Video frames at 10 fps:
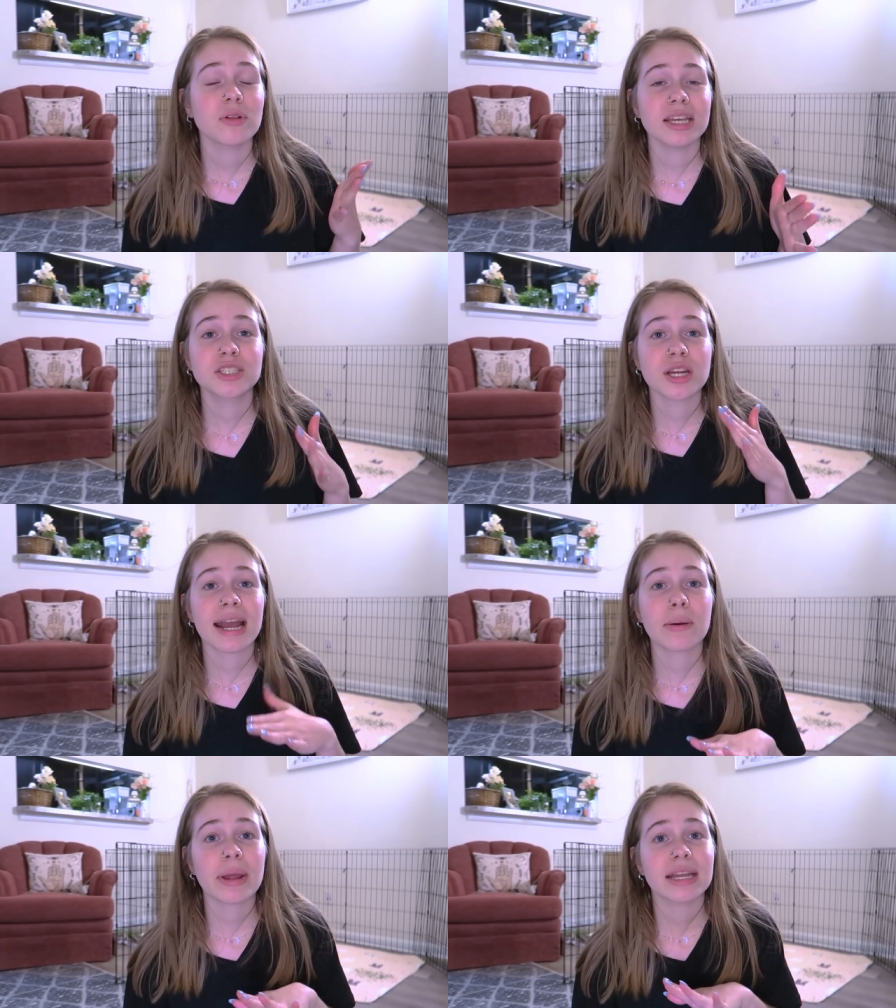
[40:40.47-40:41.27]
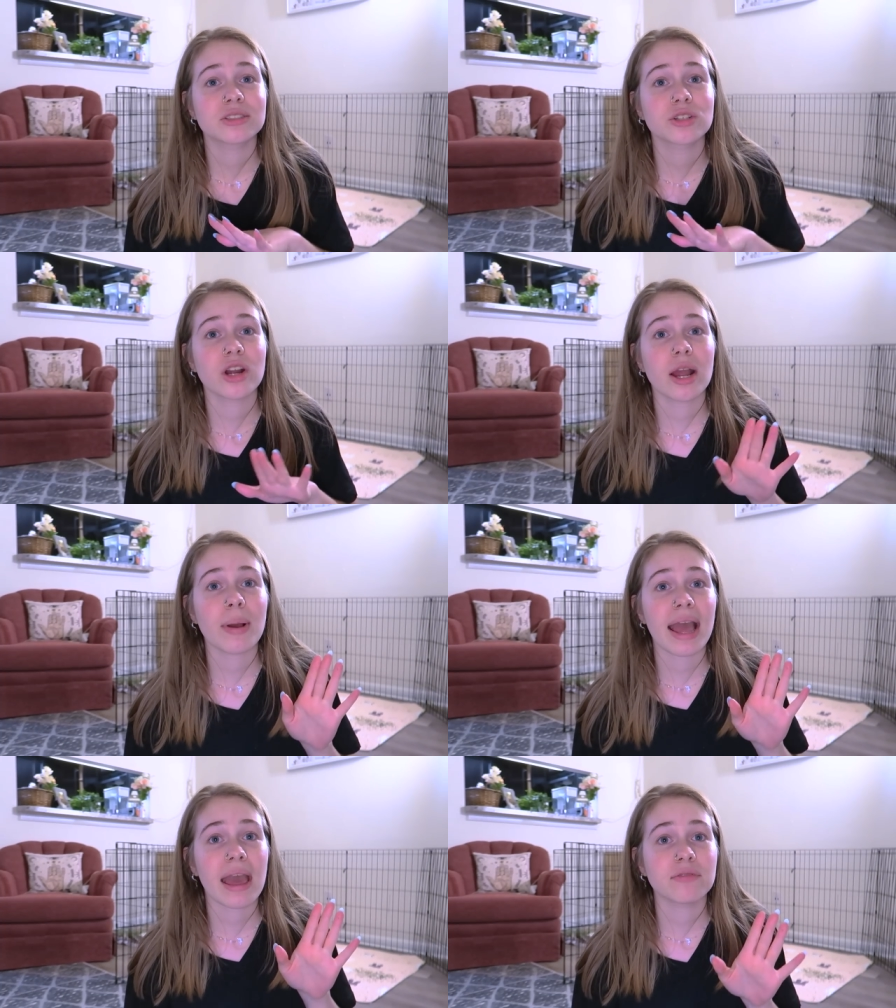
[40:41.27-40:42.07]
Please check out my
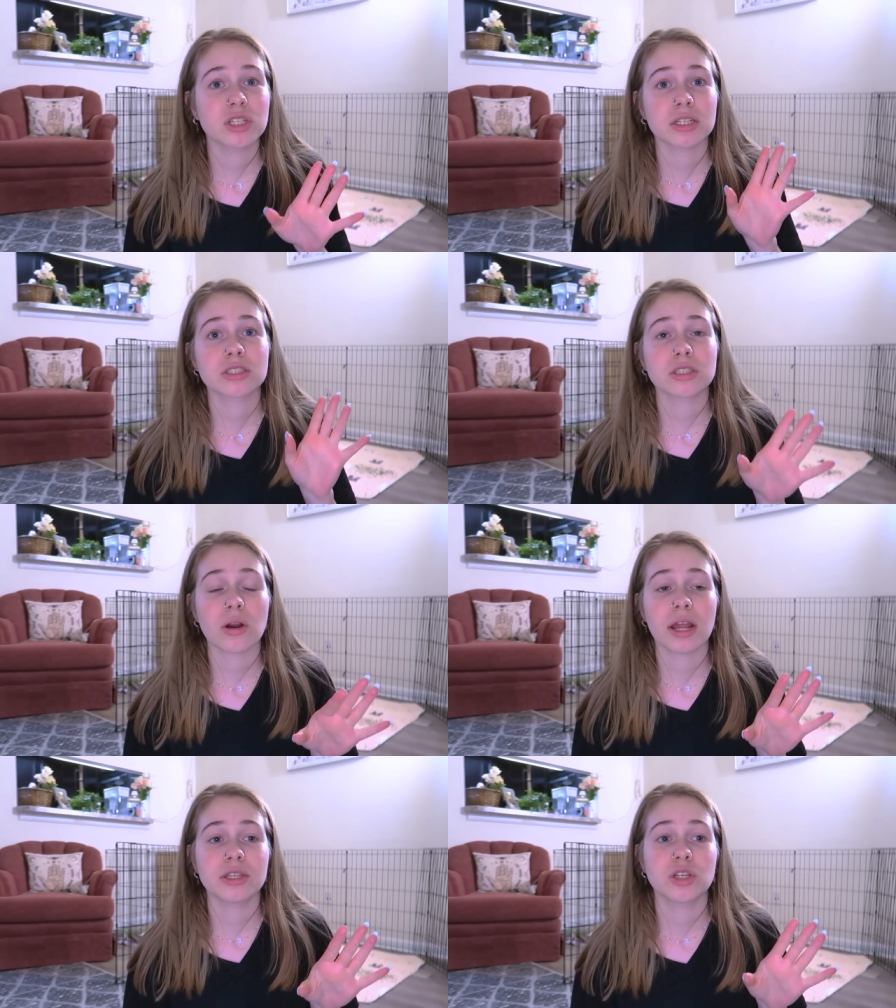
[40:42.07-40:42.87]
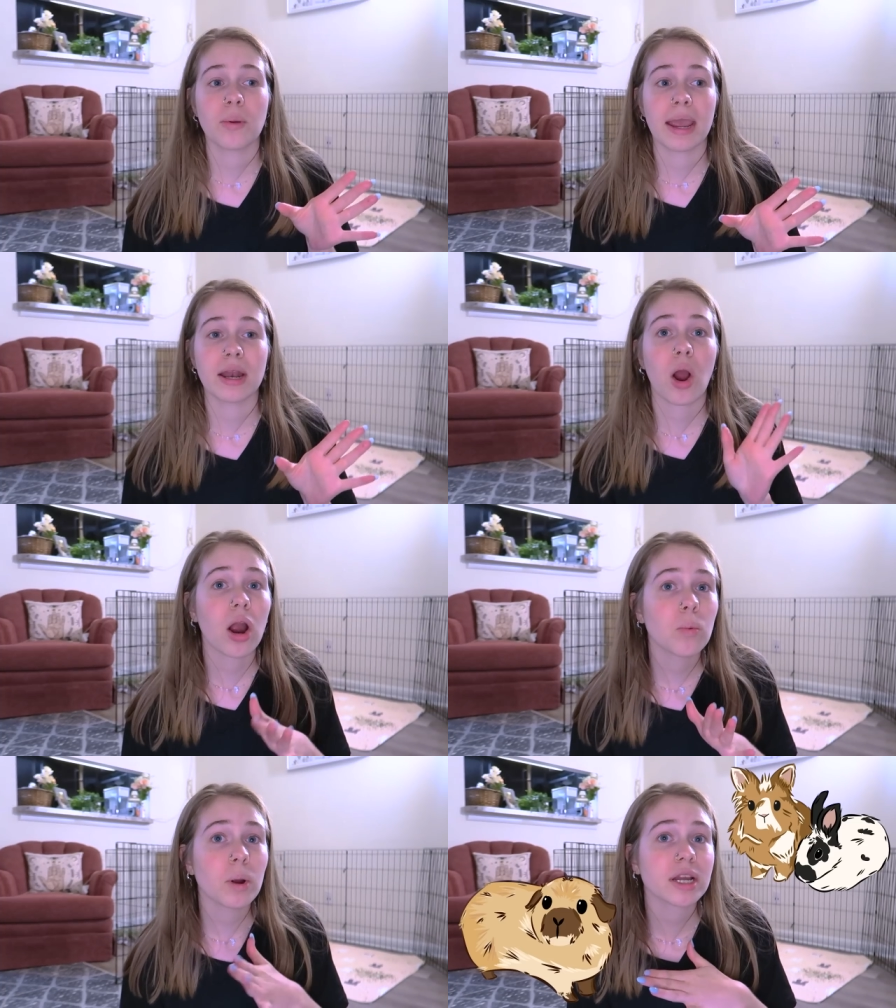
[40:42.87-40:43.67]
Instagram. I have just started doing
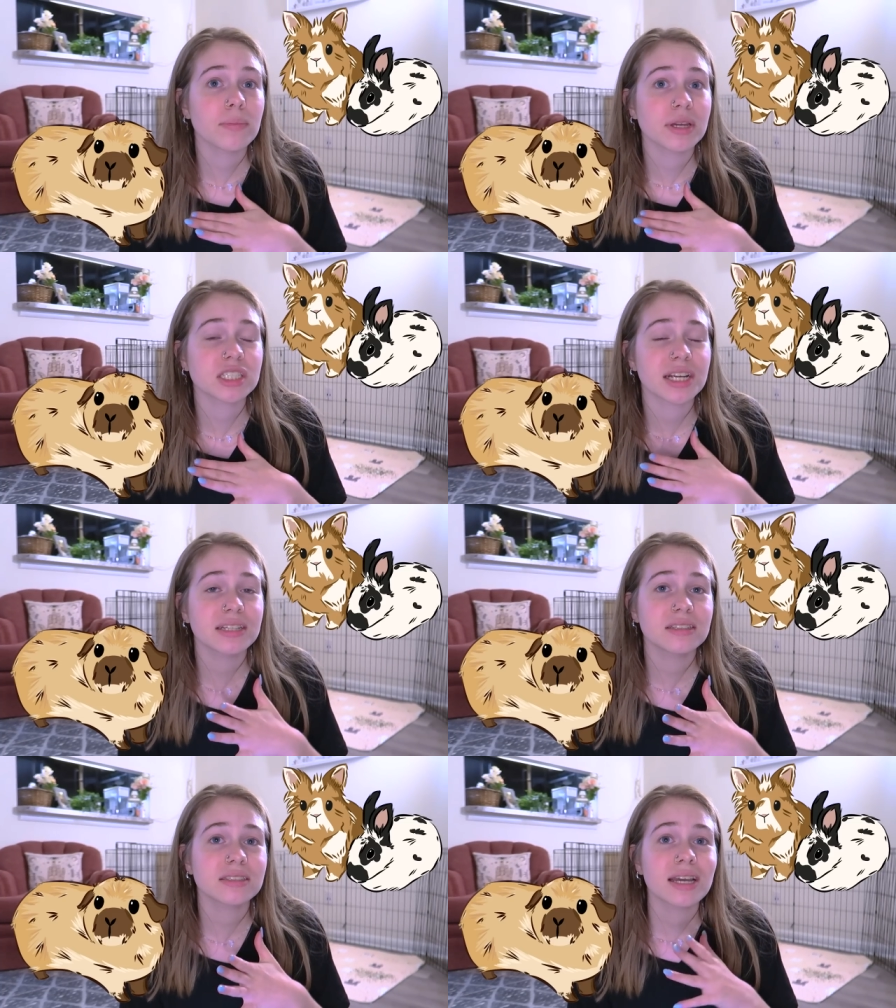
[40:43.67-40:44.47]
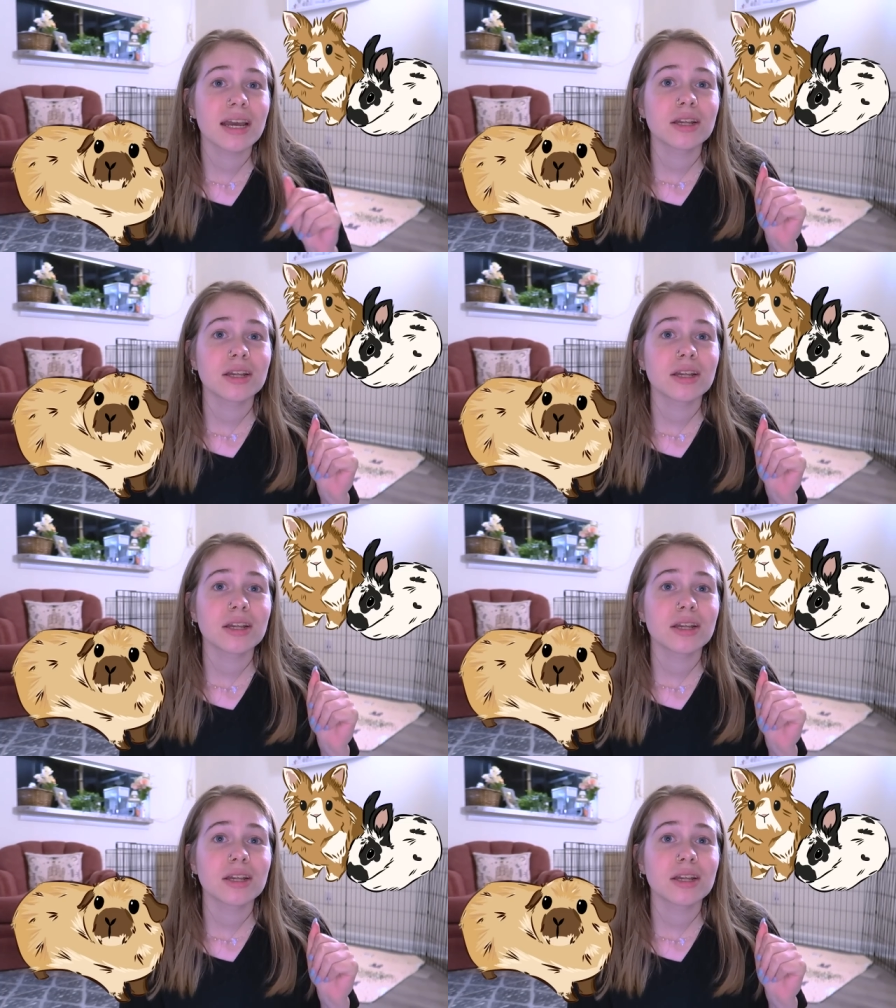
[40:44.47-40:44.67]
artwork commissions.